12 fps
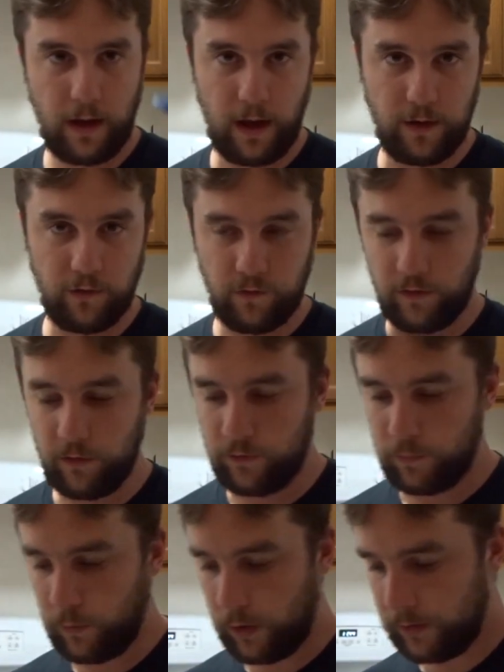I usually
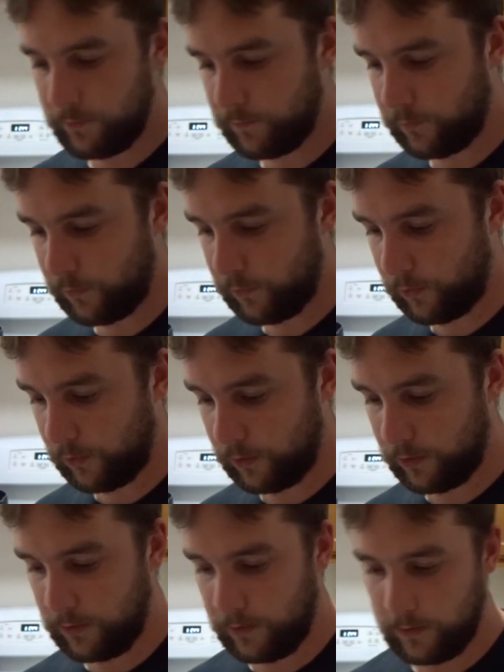use one
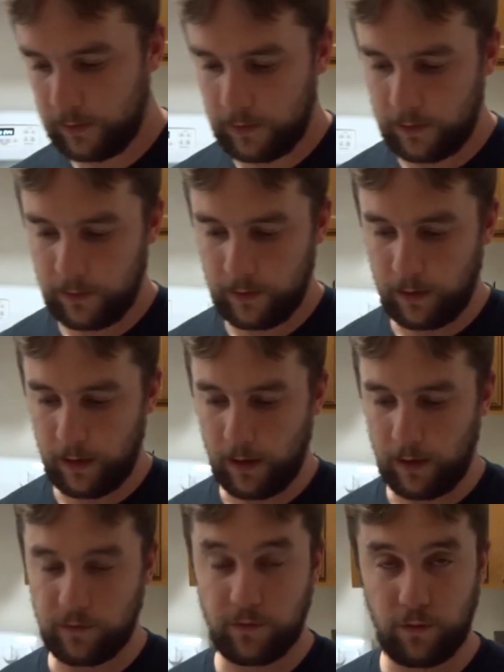for
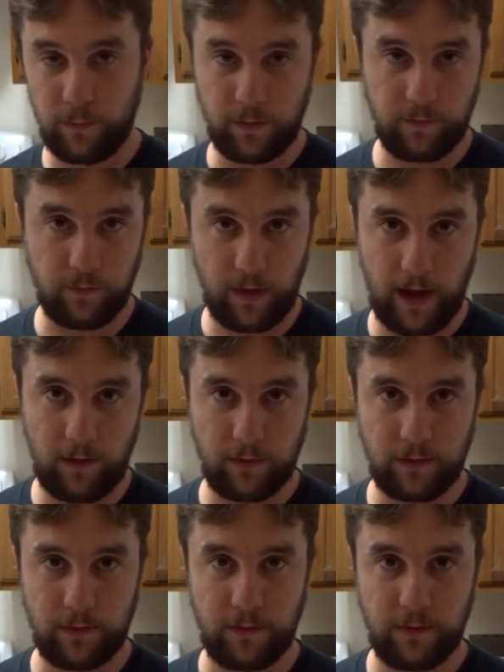uh, scooping flour